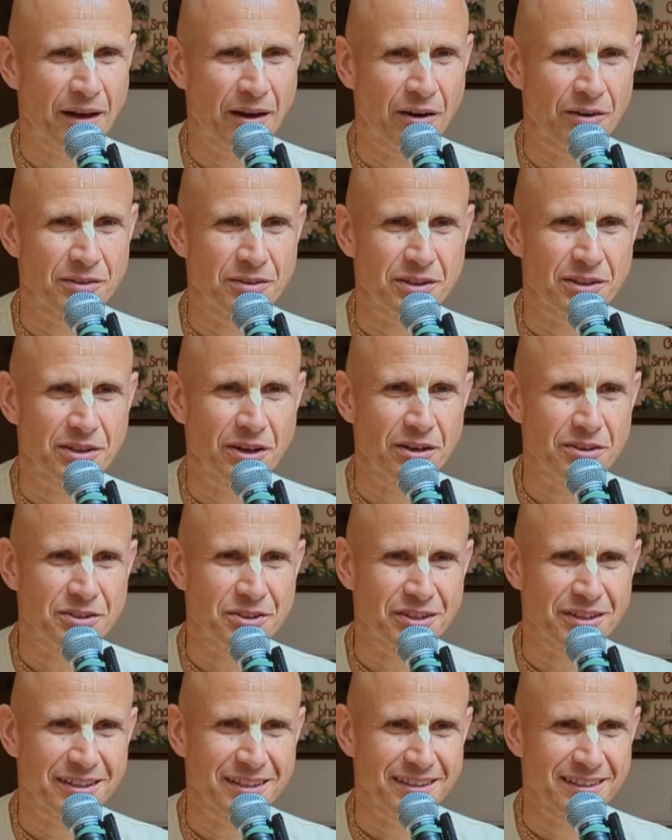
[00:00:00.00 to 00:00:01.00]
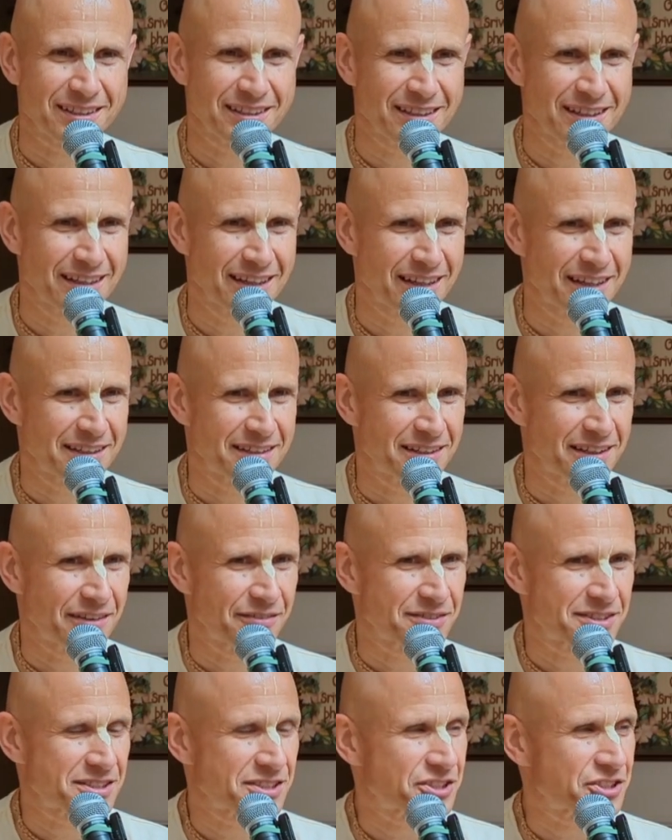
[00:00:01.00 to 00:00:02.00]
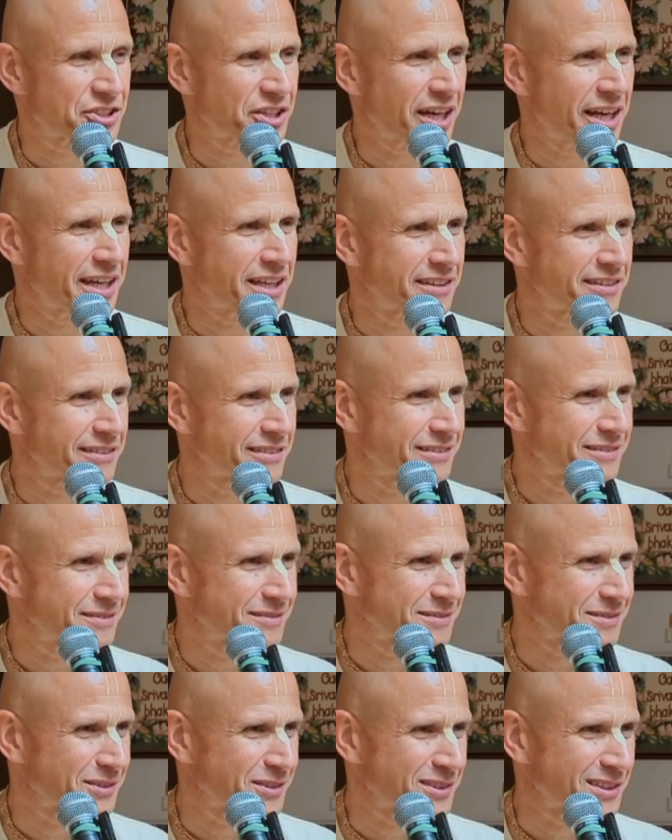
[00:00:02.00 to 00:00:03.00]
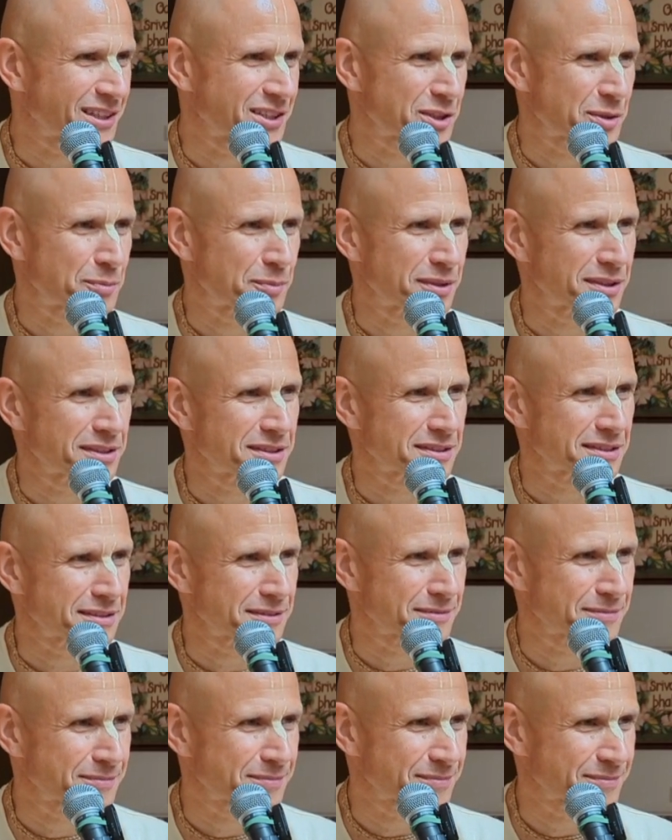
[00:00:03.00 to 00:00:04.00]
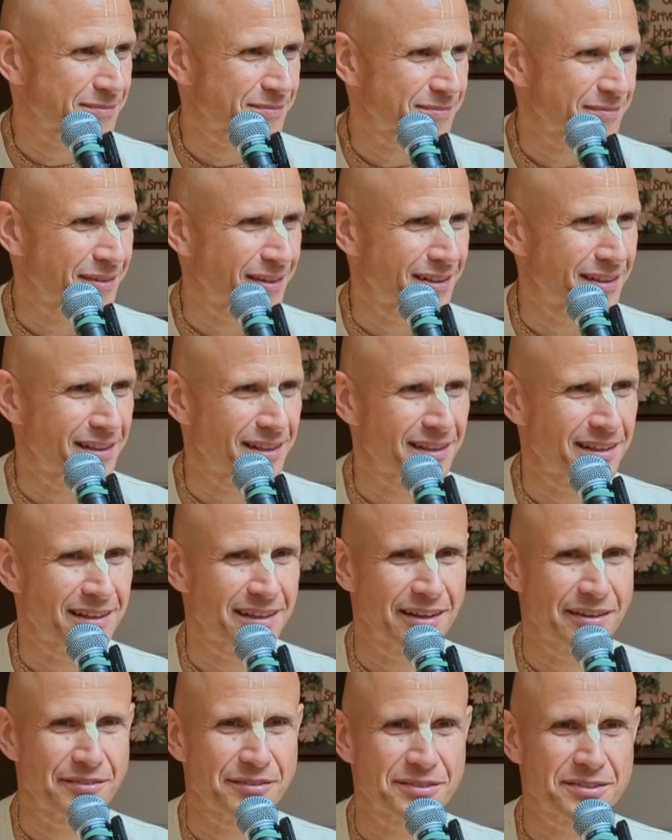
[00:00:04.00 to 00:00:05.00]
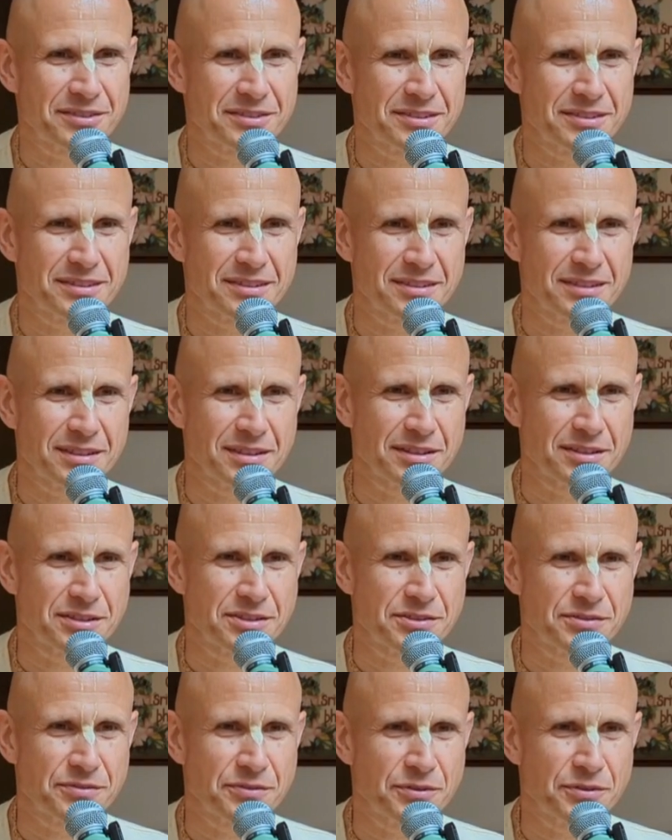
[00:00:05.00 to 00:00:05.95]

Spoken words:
On the contrary, it gives shade to such a person, gives its